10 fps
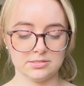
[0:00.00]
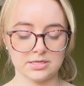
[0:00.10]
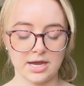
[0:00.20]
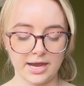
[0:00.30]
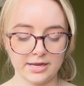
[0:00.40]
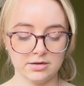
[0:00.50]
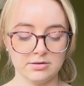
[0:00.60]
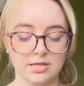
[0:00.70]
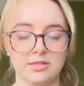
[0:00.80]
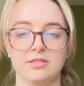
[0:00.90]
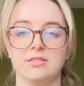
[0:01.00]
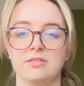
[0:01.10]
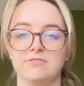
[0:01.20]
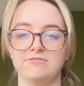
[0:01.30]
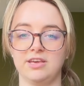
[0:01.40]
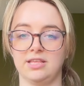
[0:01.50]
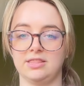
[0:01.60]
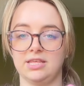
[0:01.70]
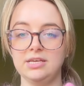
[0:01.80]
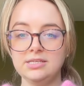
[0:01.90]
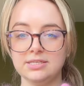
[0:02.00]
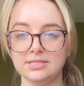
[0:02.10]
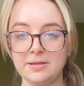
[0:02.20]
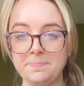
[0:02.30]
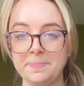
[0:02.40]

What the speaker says: tighter than the fit in this,